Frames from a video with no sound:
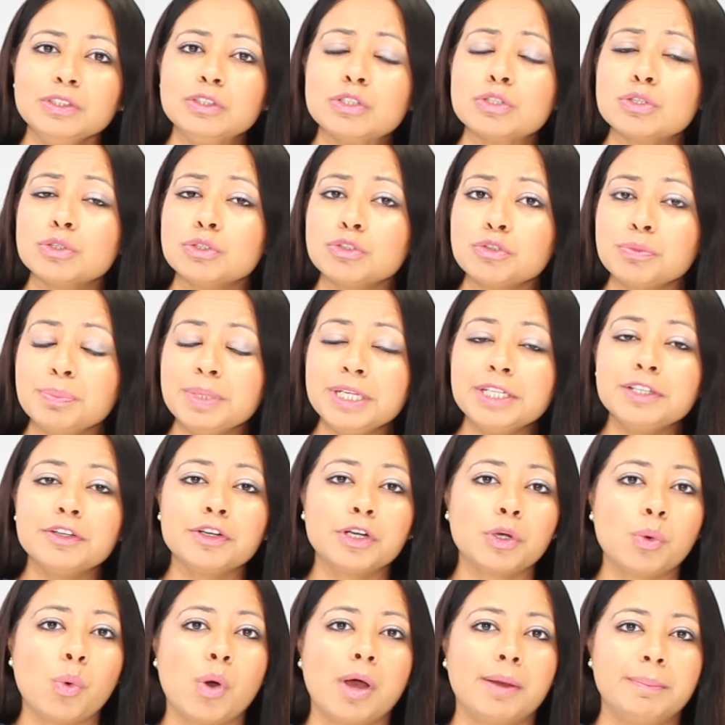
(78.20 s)
So to meet the
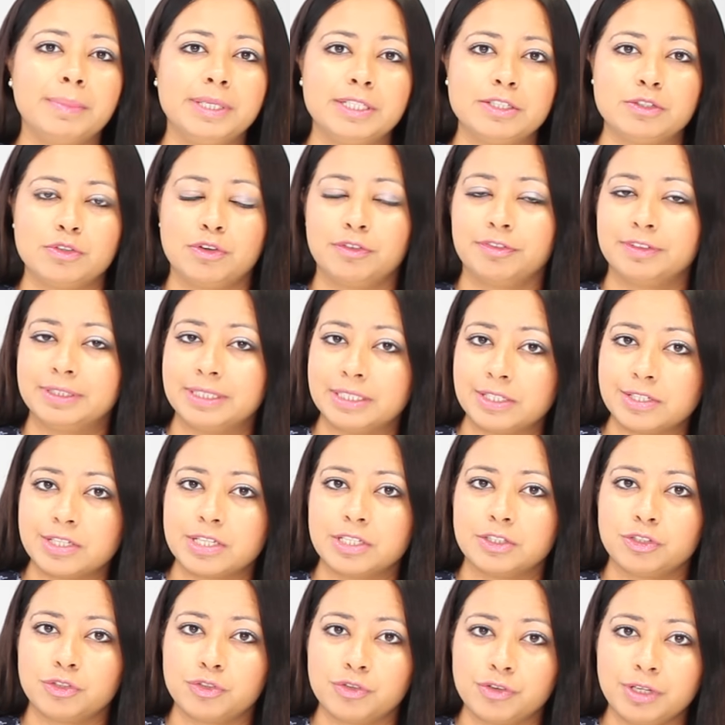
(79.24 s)
requirements of this
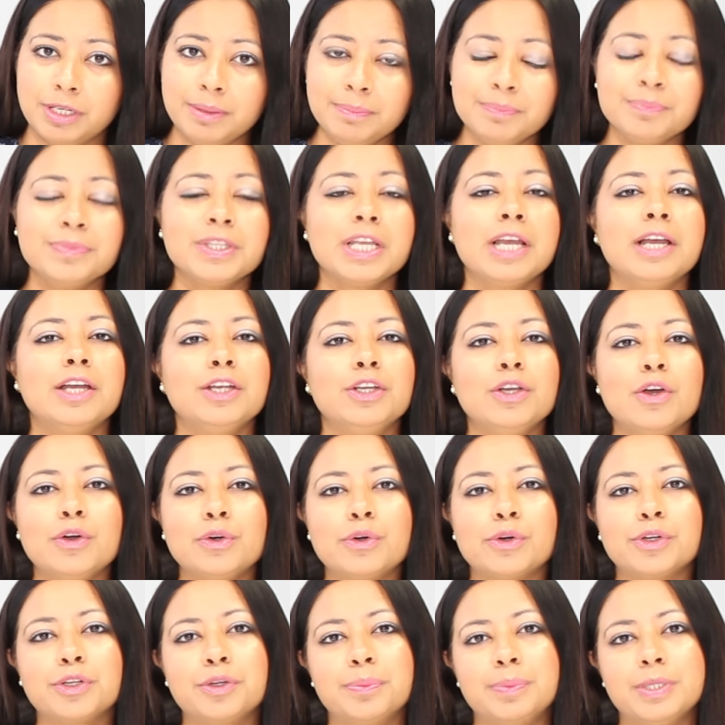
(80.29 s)
stream, your
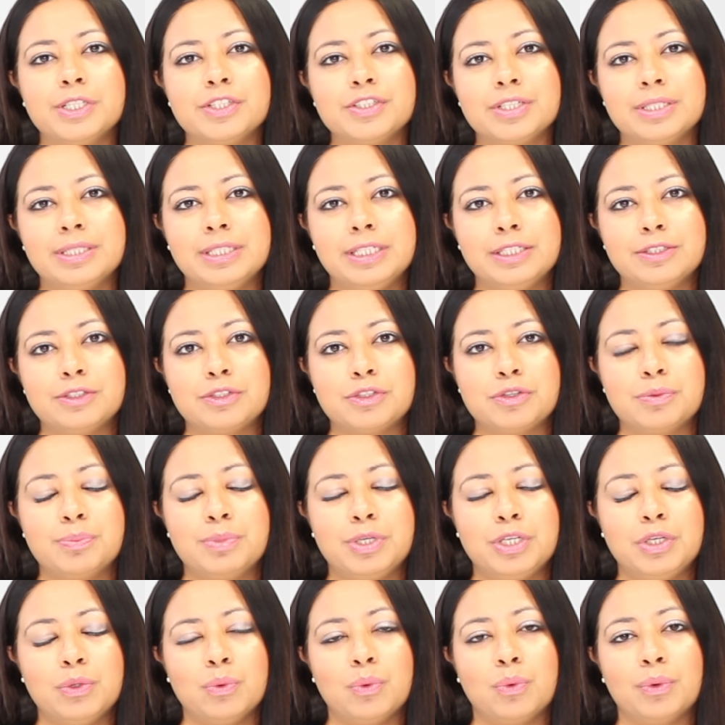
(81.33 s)
occupation needs to
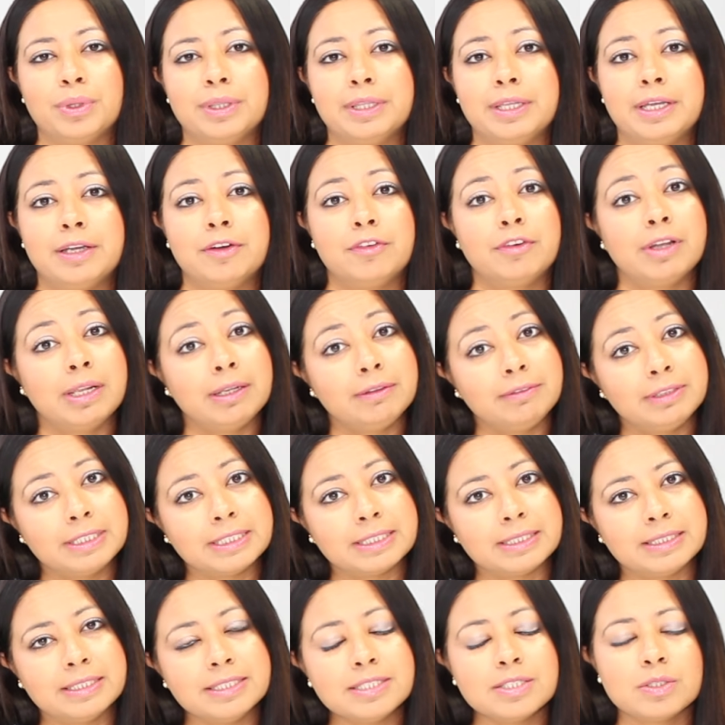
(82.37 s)
be on their
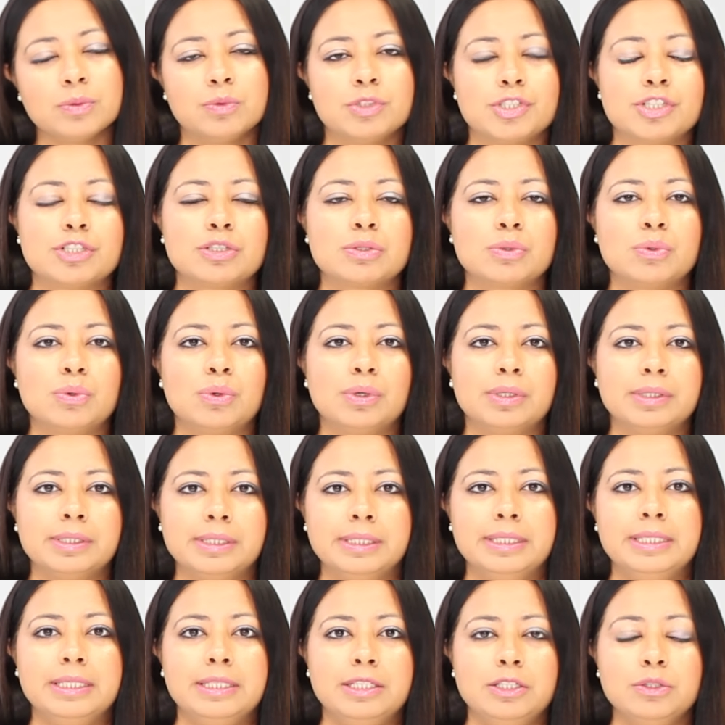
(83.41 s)
relevant list, which is called
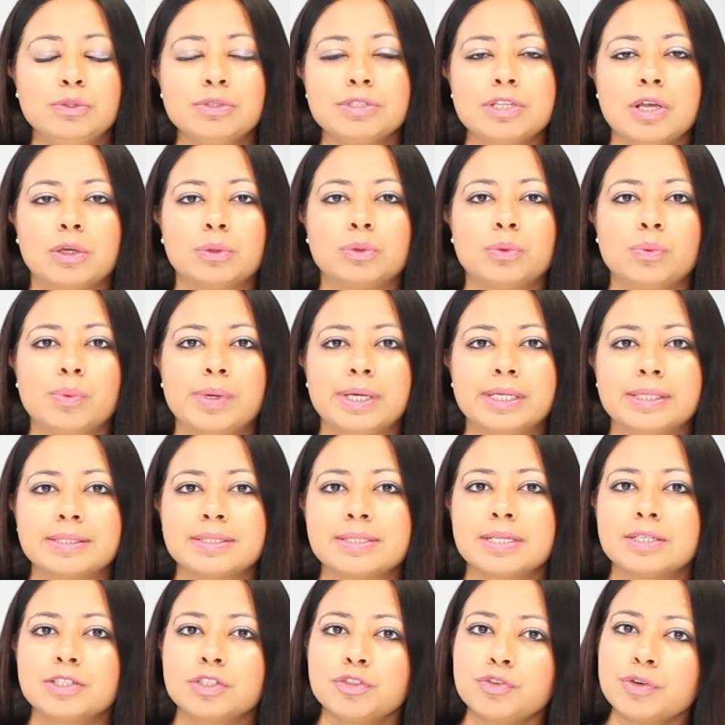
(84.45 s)
the New South
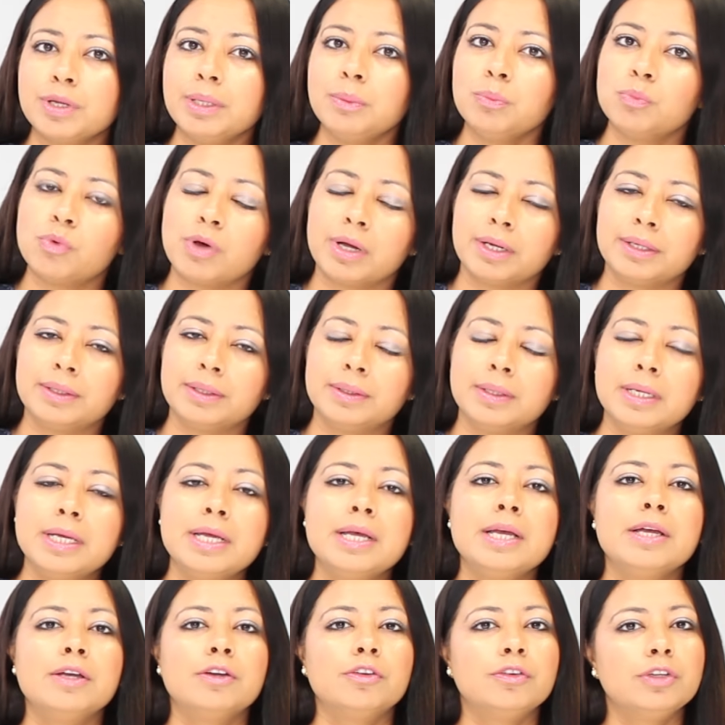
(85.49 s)
Wales Stream 1
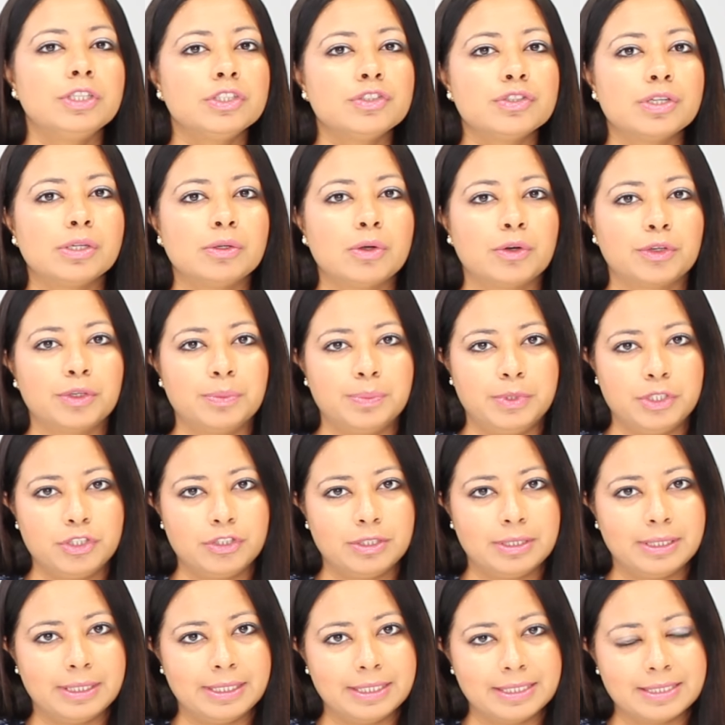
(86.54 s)
Regional
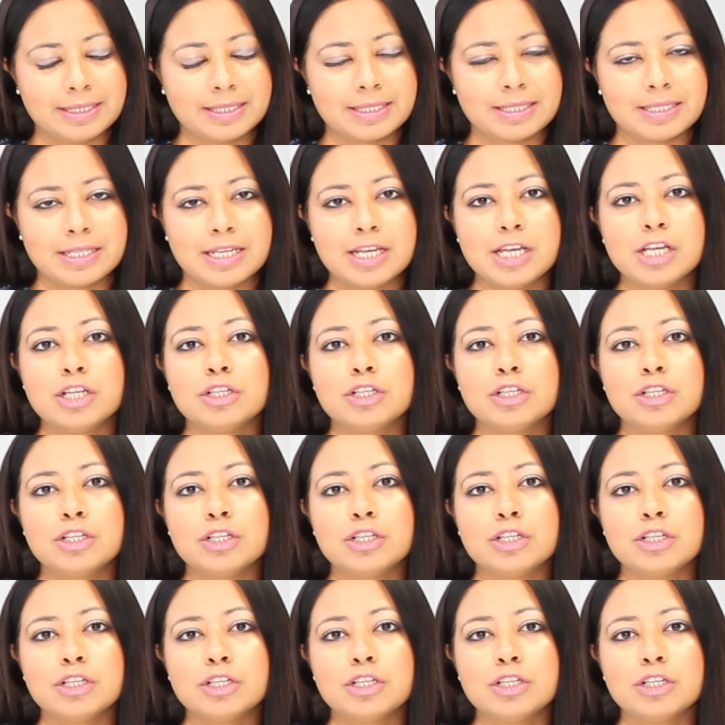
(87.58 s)
Occupation List.